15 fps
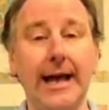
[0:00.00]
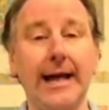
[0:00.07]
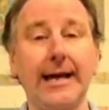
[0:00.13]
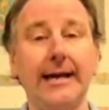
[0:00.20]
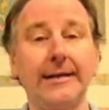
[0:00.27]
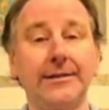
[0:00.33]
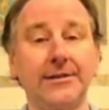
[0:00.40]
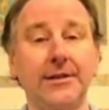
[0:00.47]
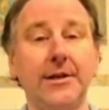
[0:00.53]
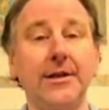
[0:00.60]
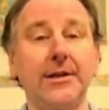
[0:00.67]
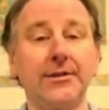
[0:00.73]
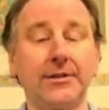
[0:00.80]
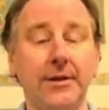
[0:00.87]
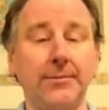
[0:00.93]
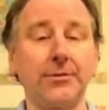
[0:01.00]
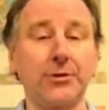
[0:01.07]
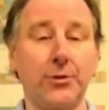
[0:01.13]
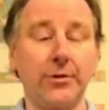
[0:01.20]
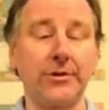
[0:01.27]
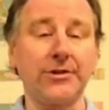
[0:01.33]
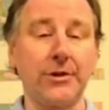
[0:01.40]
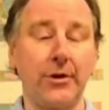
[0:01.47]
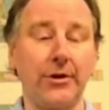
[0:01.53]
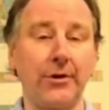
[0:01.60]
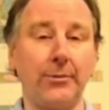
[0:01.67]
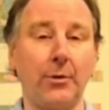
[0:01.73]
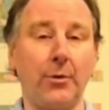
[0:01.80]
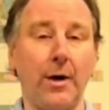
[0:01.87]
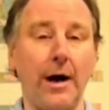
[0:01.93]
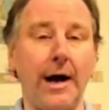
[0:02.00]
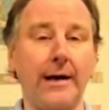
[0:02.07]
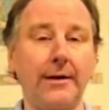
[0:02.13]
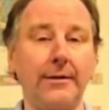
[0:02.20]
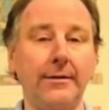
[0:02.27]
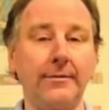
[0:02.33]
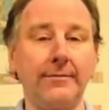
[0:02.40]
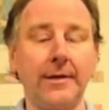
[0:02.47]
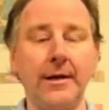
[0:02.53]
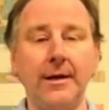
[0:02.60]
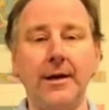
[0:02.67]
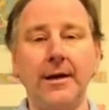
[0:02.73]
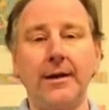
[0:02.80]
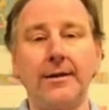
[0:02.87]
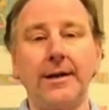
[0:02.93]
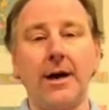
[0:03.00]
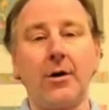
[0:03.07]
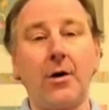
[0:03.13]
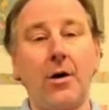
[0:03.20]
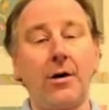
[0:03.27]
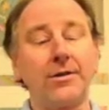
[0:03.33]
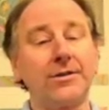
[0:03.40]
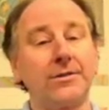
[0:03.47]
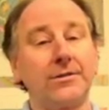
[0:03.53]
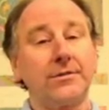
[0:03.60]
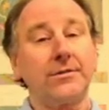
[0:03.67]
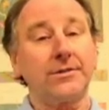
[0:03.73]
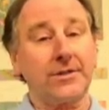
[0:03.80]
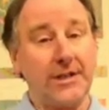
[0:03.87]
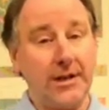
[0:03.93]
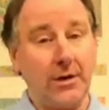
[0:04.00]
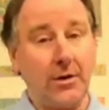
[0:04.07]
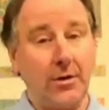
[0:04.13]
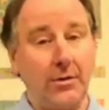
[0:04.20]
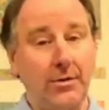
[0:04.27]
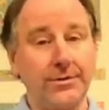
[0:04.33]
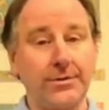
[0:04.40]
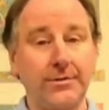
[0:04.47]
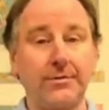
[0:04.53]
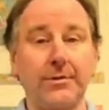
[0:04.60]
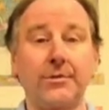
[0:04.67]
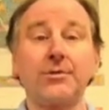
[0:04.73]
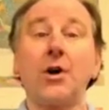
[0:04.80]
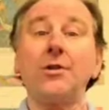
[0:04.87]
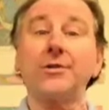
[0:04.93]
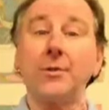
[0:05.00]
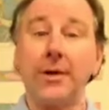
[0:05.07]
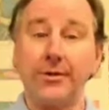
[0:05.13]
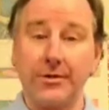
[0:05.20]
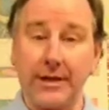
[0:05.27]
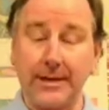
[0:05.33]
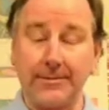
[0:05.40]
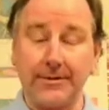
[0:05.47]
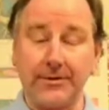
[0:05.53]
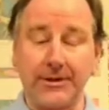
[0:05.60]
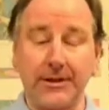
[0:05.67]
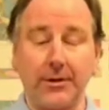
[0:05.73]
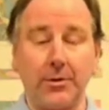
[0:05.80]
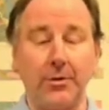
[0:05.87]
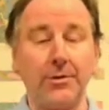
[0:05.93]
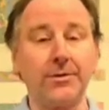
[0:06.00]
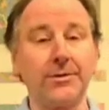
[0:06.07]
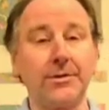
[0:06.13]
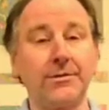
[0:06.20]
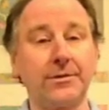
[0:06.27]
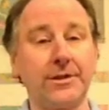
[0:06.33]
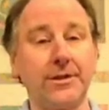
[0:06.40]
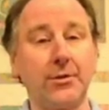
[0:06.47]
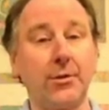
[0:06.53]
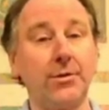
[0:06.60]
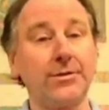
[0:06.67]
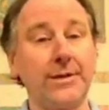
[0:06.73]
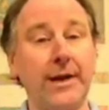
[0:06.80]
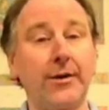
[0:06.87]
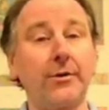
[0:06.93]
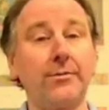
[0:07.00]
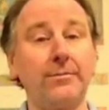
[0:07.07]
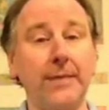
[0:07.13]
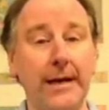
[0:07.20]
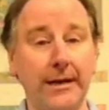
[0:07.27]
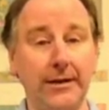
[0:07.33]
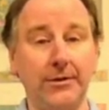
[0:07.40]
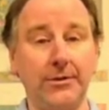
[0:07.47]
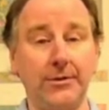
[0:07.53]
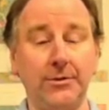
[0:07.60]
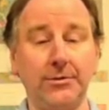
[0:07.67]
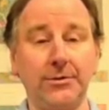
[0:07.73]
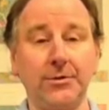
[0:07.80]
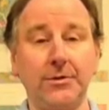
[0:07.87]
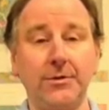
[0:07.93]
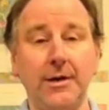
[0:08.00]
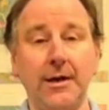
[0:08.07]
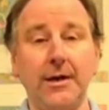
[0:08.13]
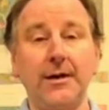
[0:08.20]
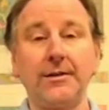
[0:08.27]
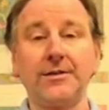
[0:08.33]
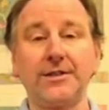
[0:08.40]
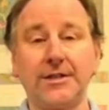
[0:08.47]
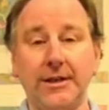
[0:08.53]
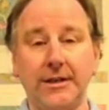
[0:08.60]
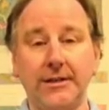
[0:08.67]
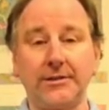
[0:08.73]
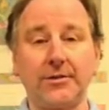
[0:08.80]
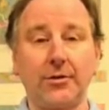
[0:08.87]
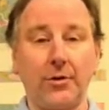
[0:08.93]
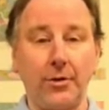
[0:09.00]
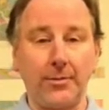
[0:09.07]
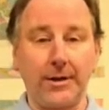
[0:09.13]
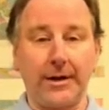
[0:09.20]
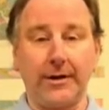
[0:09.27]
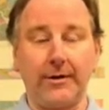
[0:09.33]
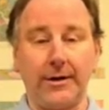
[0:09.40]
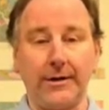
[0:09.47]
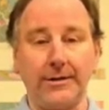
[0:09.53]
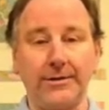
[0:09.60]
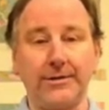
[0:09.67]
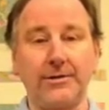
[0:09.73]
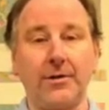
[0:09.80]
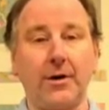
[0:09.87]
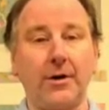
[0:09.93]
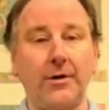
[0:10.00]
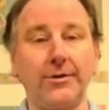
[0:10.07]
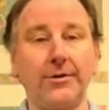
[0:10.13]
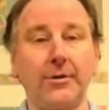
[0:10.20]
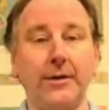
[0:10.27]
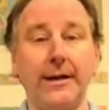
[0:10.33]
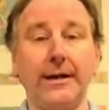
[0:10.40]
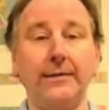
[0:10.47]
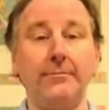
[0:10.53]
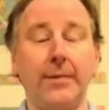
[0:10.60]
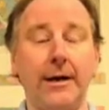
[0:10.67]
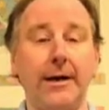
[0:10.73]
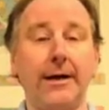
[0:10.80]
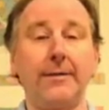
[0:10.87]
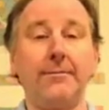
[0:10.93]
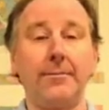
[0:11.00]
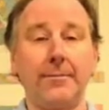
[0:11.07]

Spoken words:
has some sort of soluble rock. Now, karst sinkholes, there's also other types of sinkholes that are man-induced. Cities, urban areas are underlain by